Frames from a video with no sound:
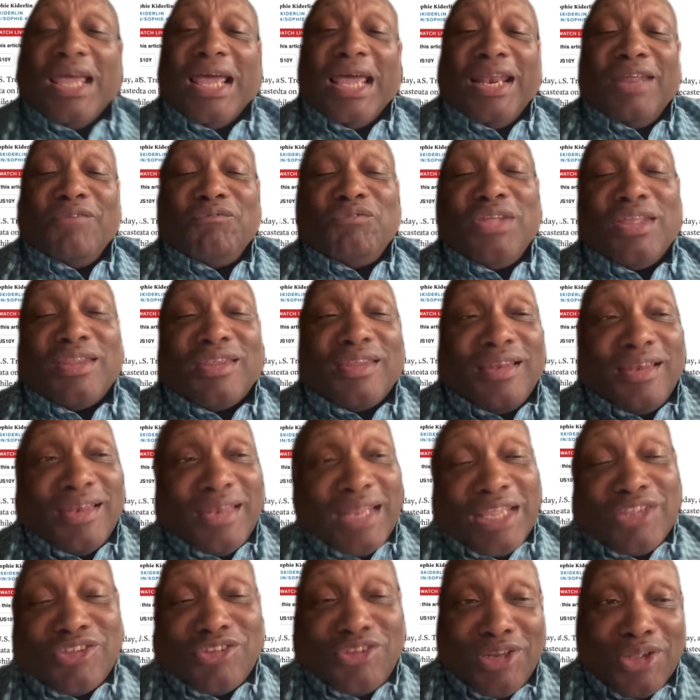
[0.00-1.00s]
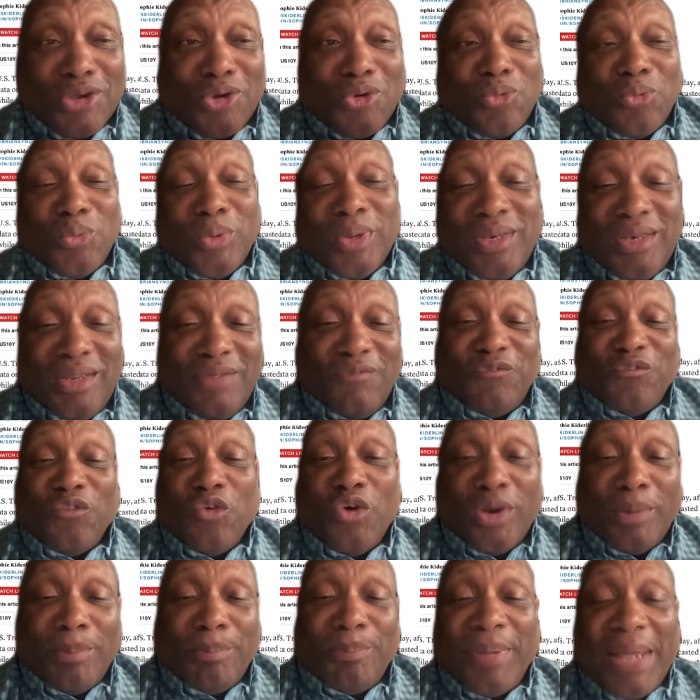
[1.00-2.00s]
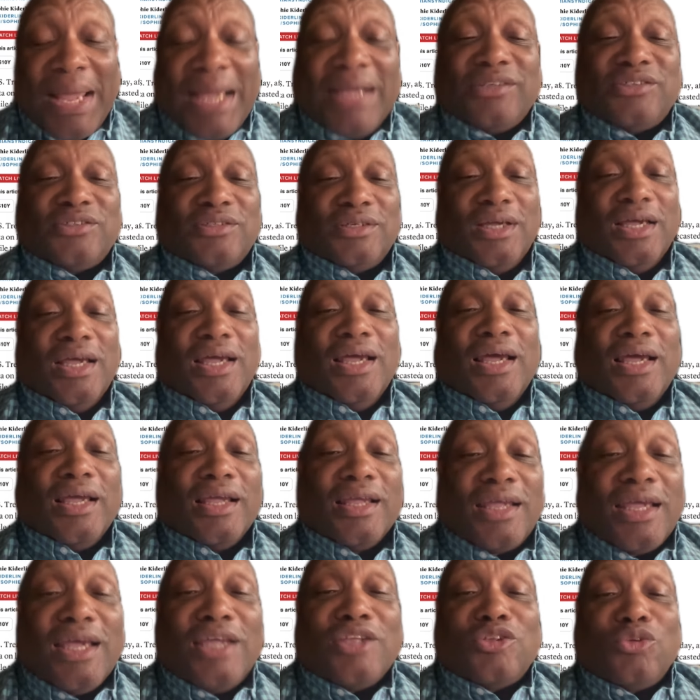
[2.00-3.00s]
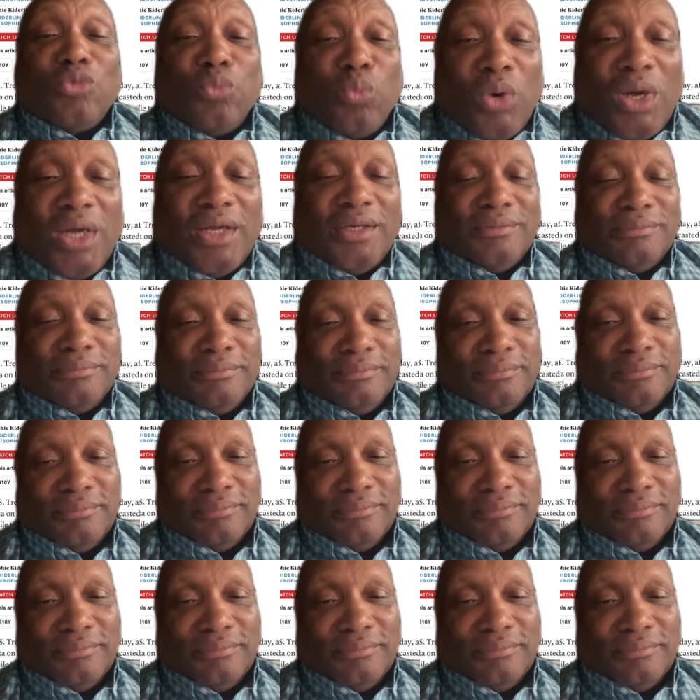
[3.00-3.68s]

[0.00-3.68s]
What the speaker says: And if there's less liquidity for the banks, guess what?